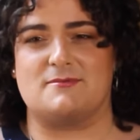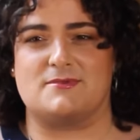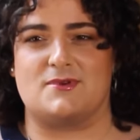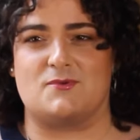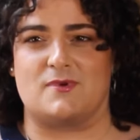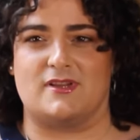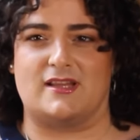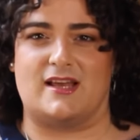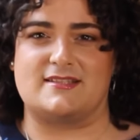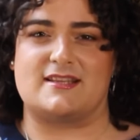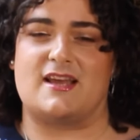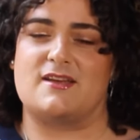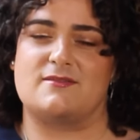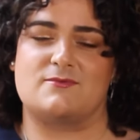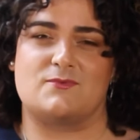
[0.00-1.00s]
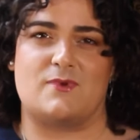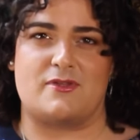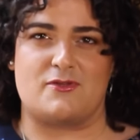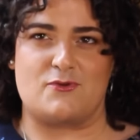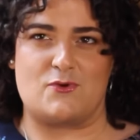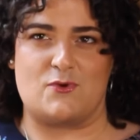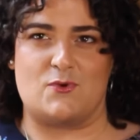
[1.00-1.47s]
to realize I went
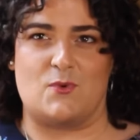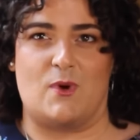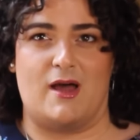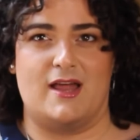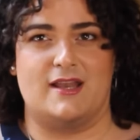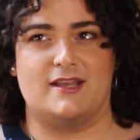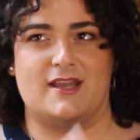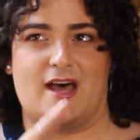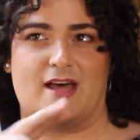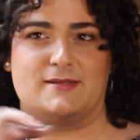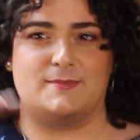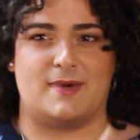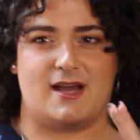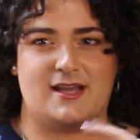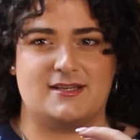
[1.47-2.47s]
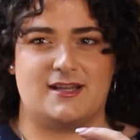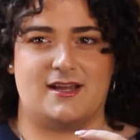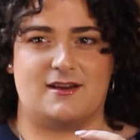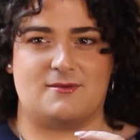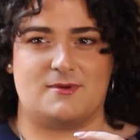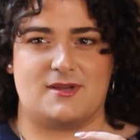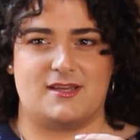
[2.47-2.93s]
through
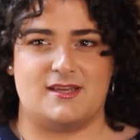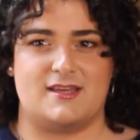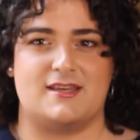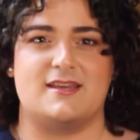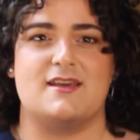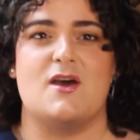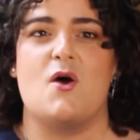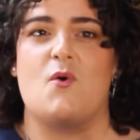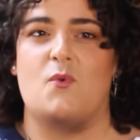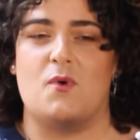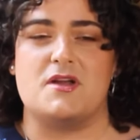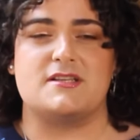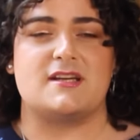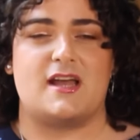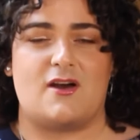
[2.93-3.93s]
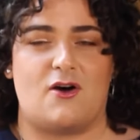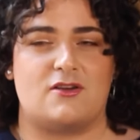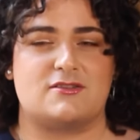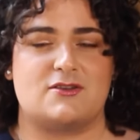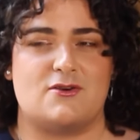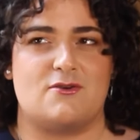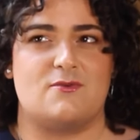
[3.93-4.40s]
non-binary, which I
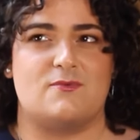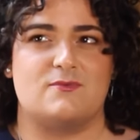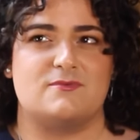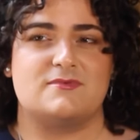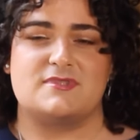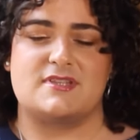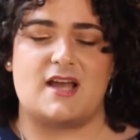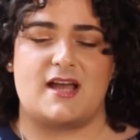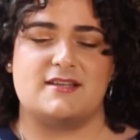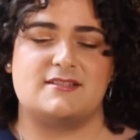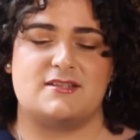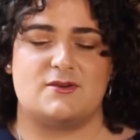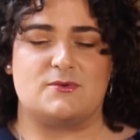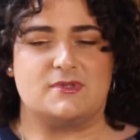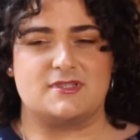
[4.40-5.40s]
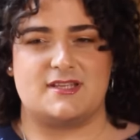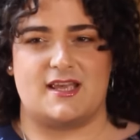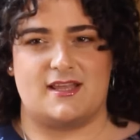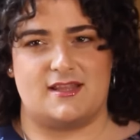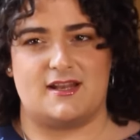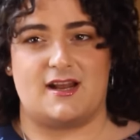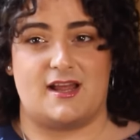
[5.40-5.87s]
still would say
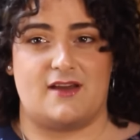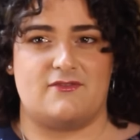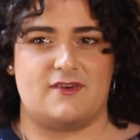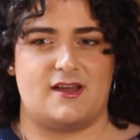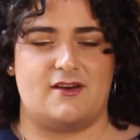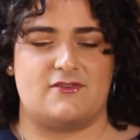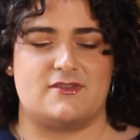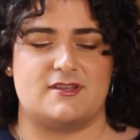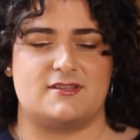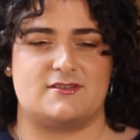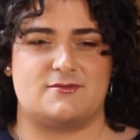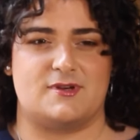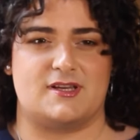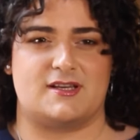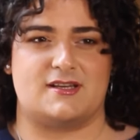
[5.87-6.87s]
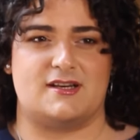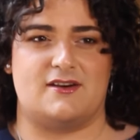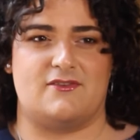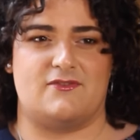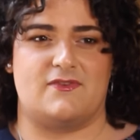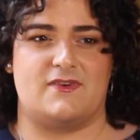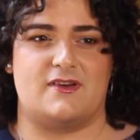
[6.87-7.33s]
that I have a healthy streak
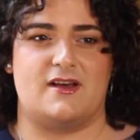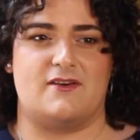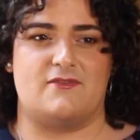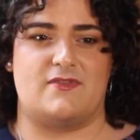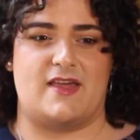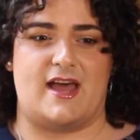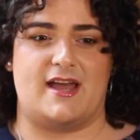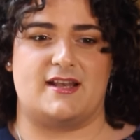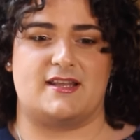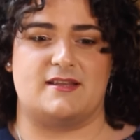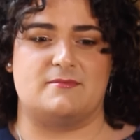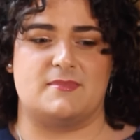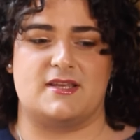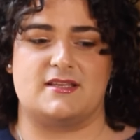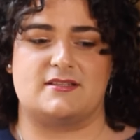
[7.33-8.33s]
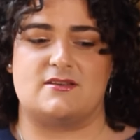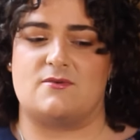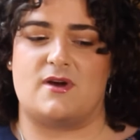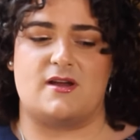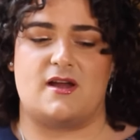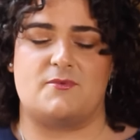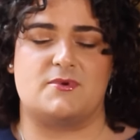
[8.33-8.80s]
of that in me. So
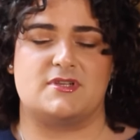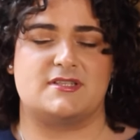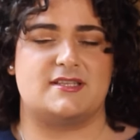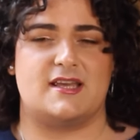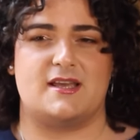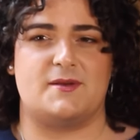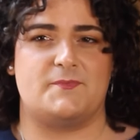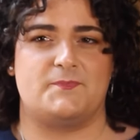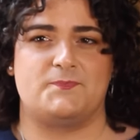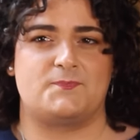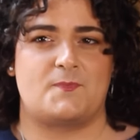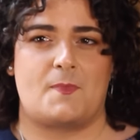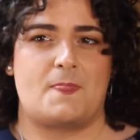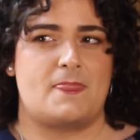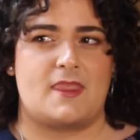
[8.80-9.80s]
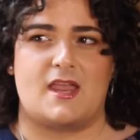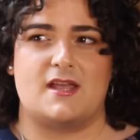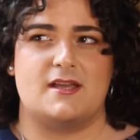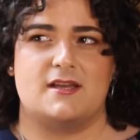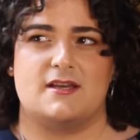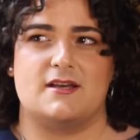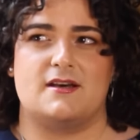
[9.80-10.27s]
I wouldn't say,
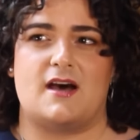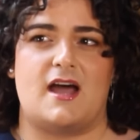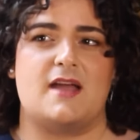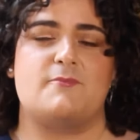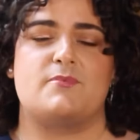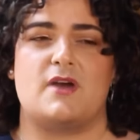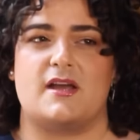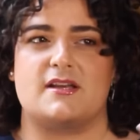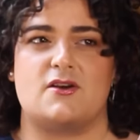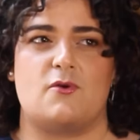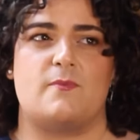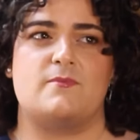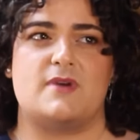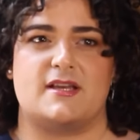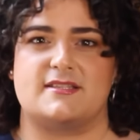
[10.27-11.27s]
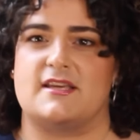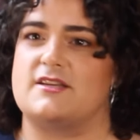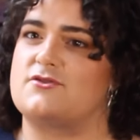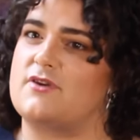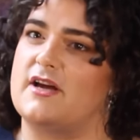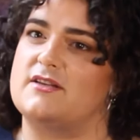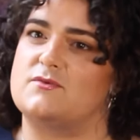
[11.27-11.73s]
I say
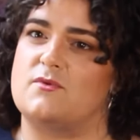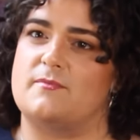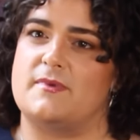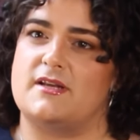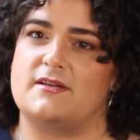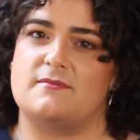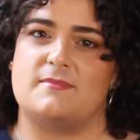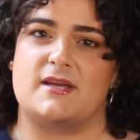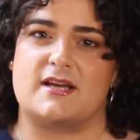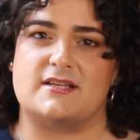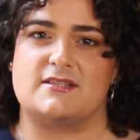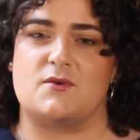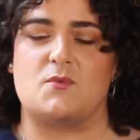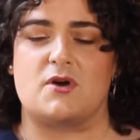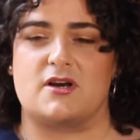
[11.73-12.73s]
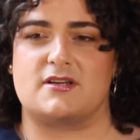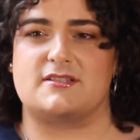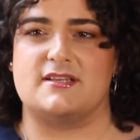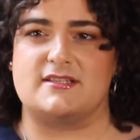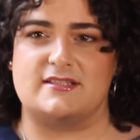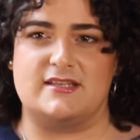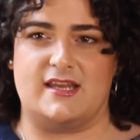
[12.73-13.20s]
trans woman because it works.
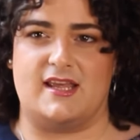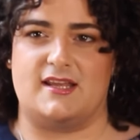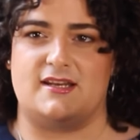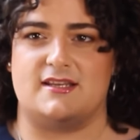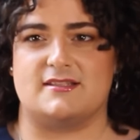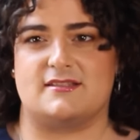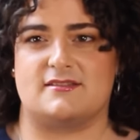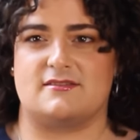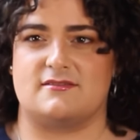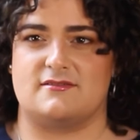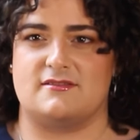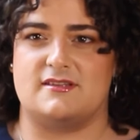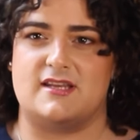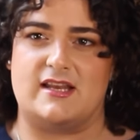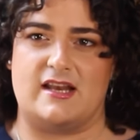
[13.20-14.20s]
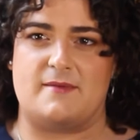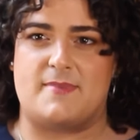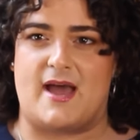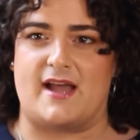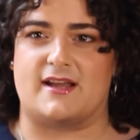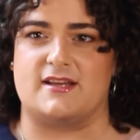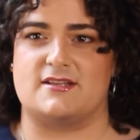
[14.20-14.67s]
It's neat. It's neatly
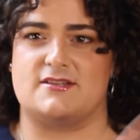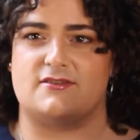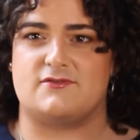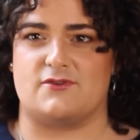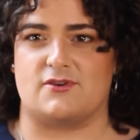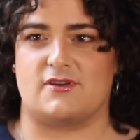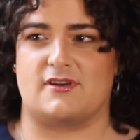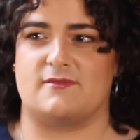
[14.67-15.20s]
packaged for